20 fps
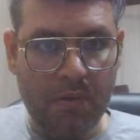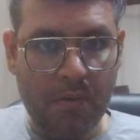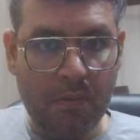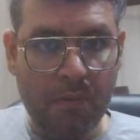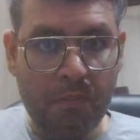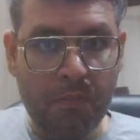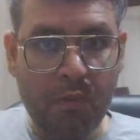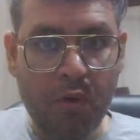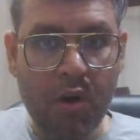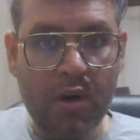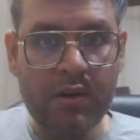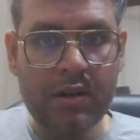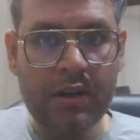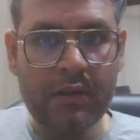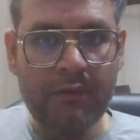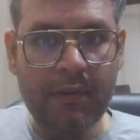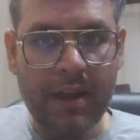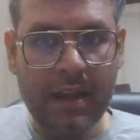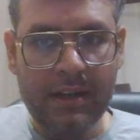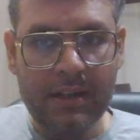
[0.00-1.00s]

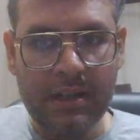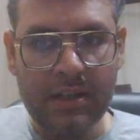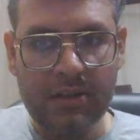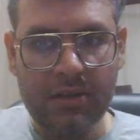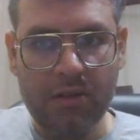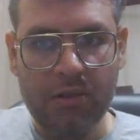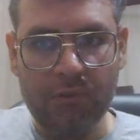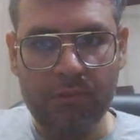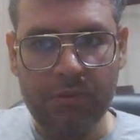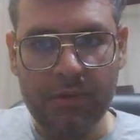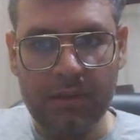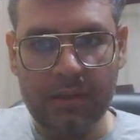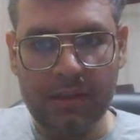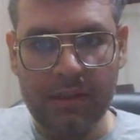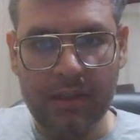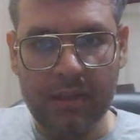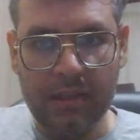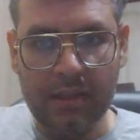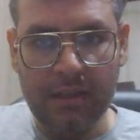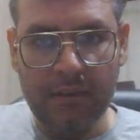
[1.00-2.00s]
Modern variation of
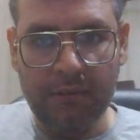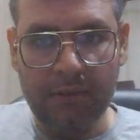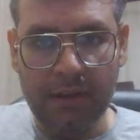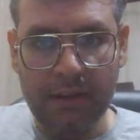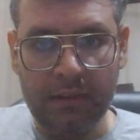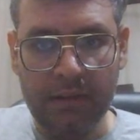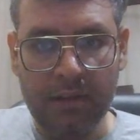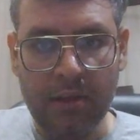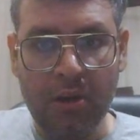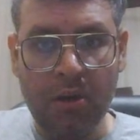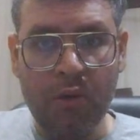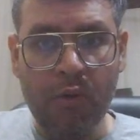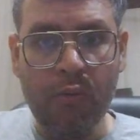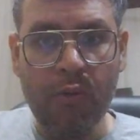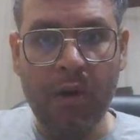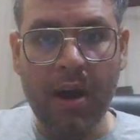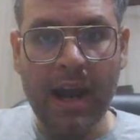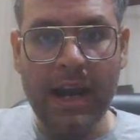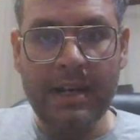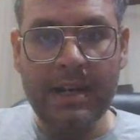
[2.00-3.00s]
Sicilian defense.
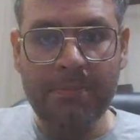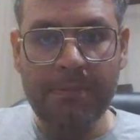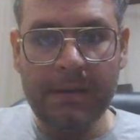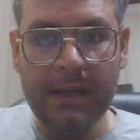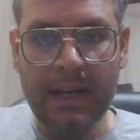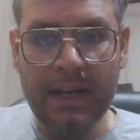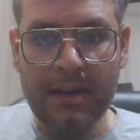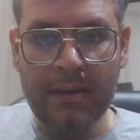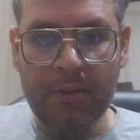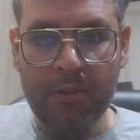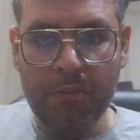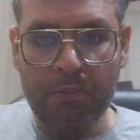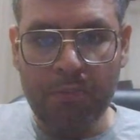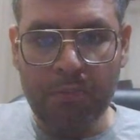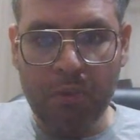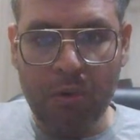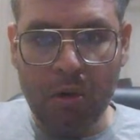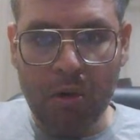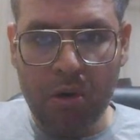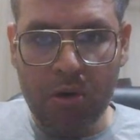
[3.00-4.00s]
White played
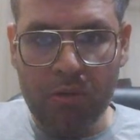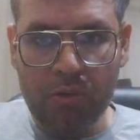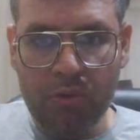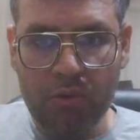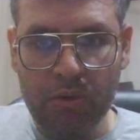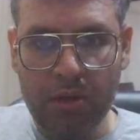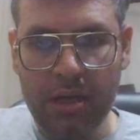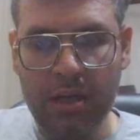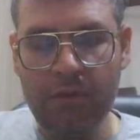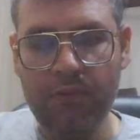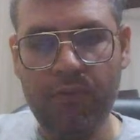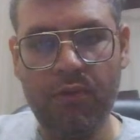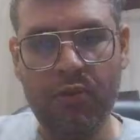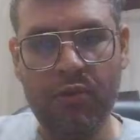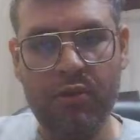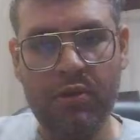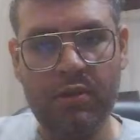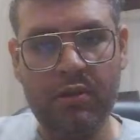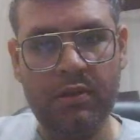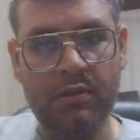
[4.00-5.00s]
pawn to d4.
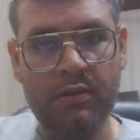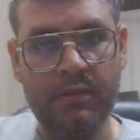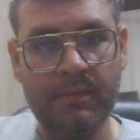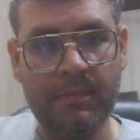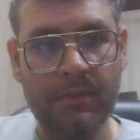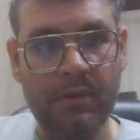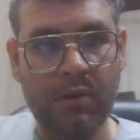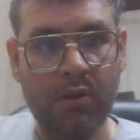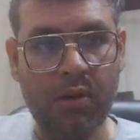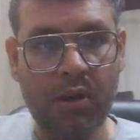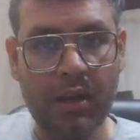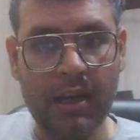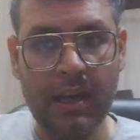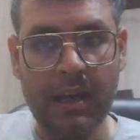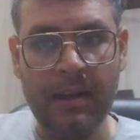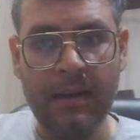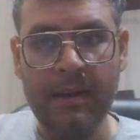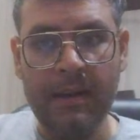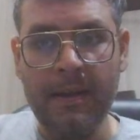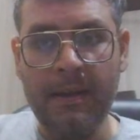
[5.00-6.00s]

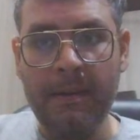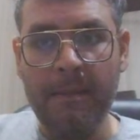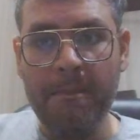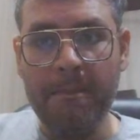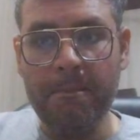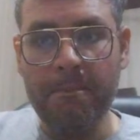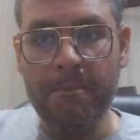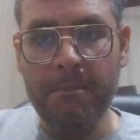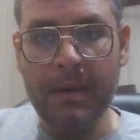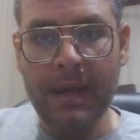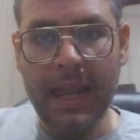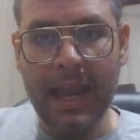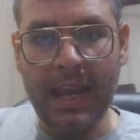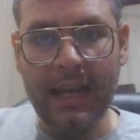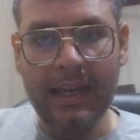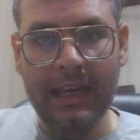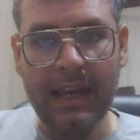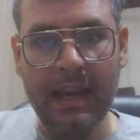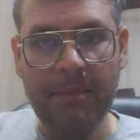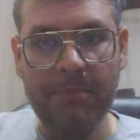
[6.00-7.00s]
Okay,
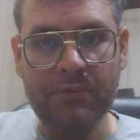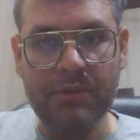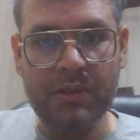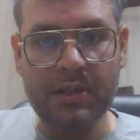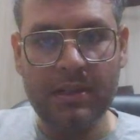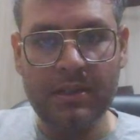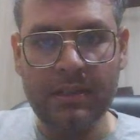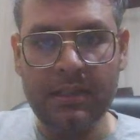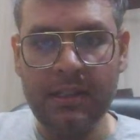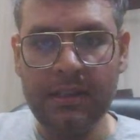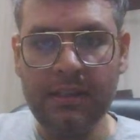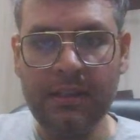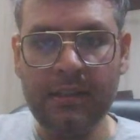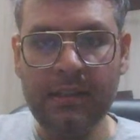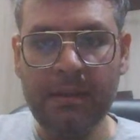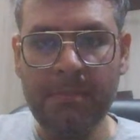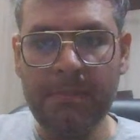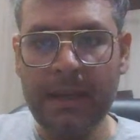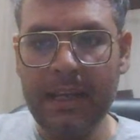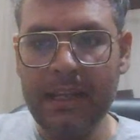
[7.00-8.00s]
black captured. This is
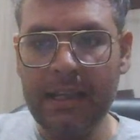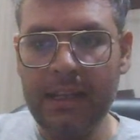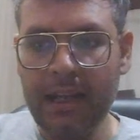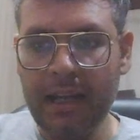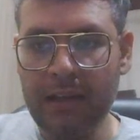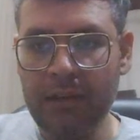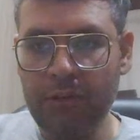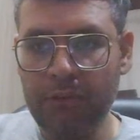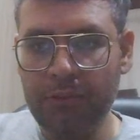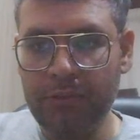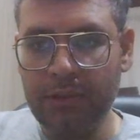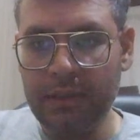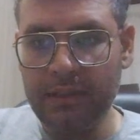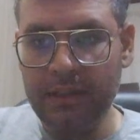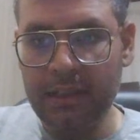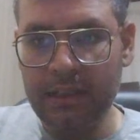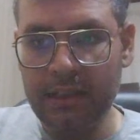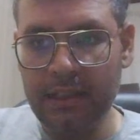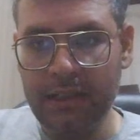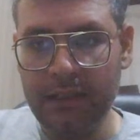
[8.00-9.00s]
the main line of
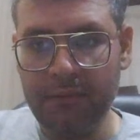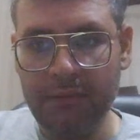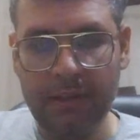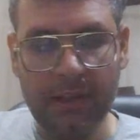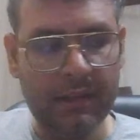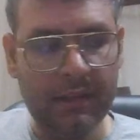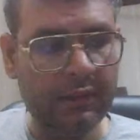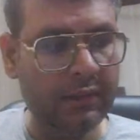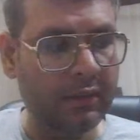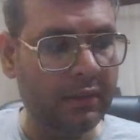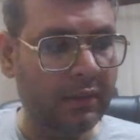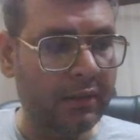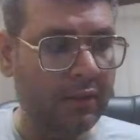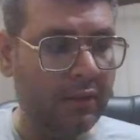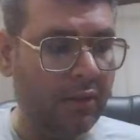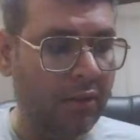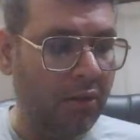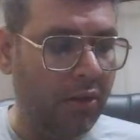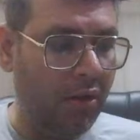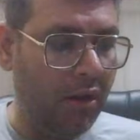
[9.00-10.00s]
Sicilian defense.
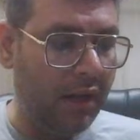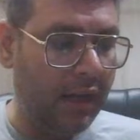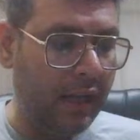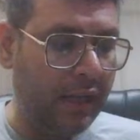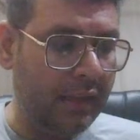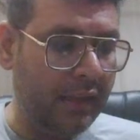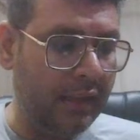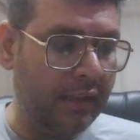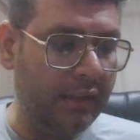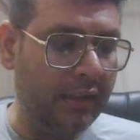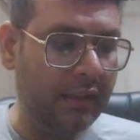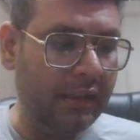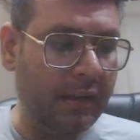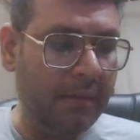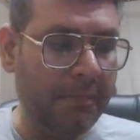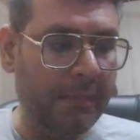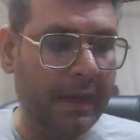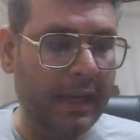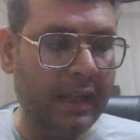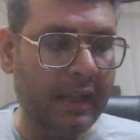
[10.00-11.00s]
Okay, this is
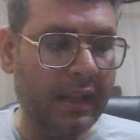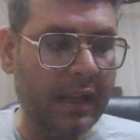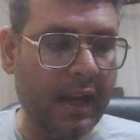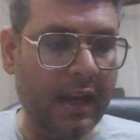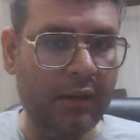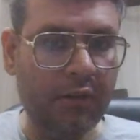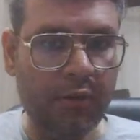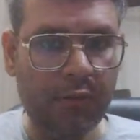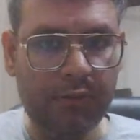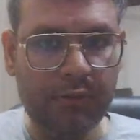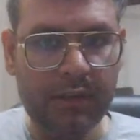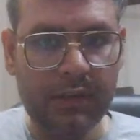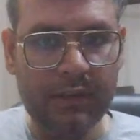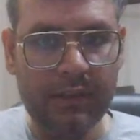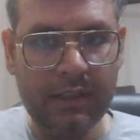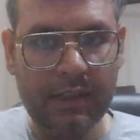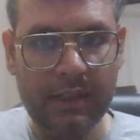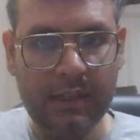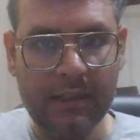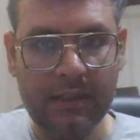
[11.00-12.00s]
the main line of
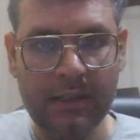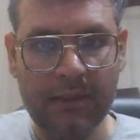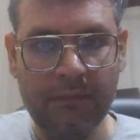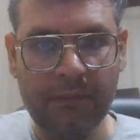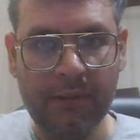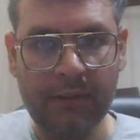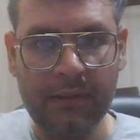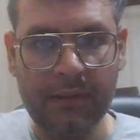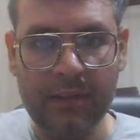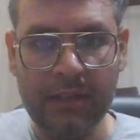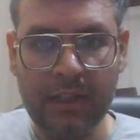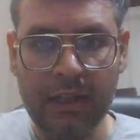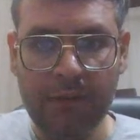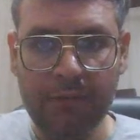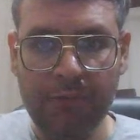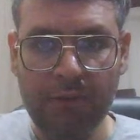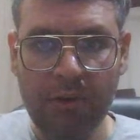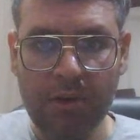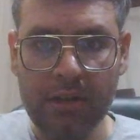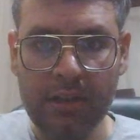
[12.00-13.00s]
Sicilian defense.
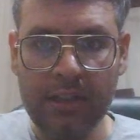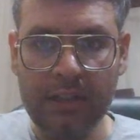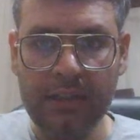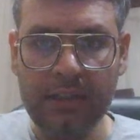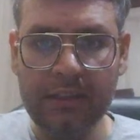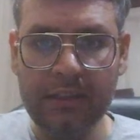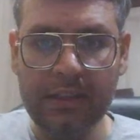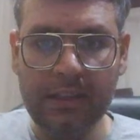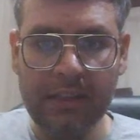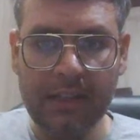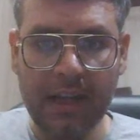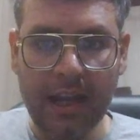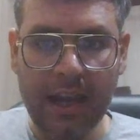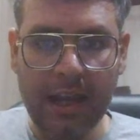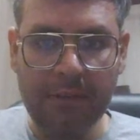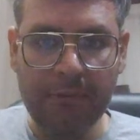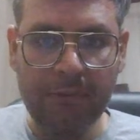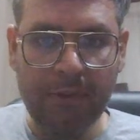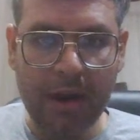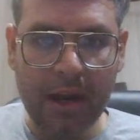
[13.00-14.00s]
d4, this is
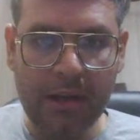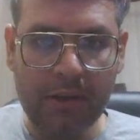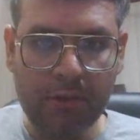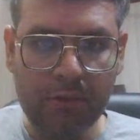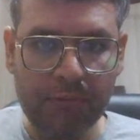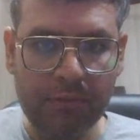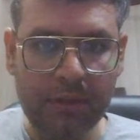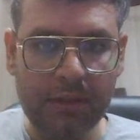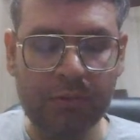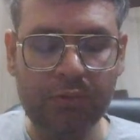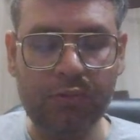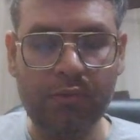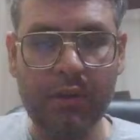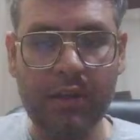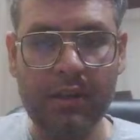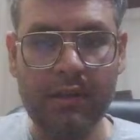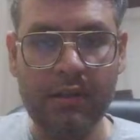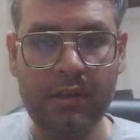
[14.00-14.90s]
entire fight of this square.